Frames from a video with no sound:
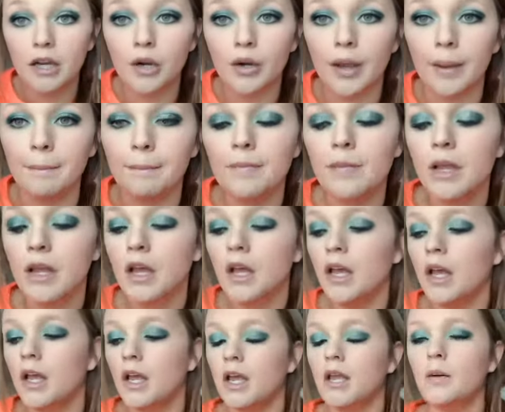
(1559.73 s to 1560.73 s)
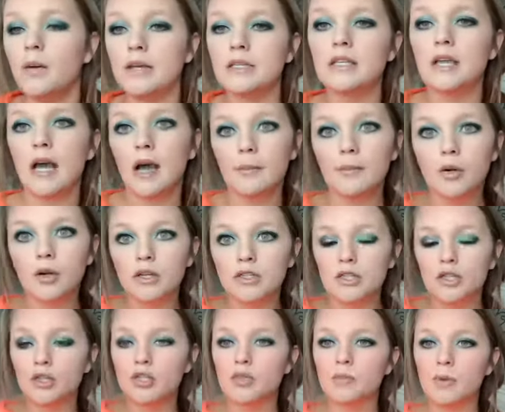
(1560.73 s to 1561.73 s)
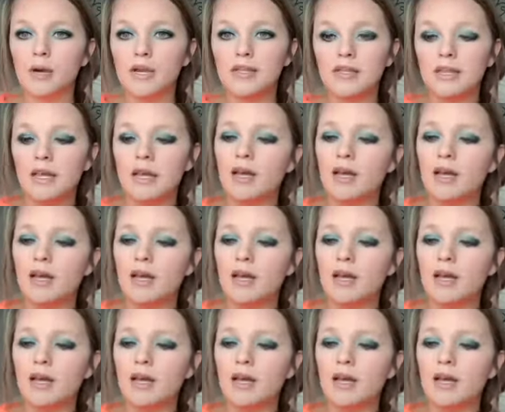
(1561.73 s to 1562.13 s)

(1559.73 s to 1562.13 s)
Okay. Anyways, I'm going to spray the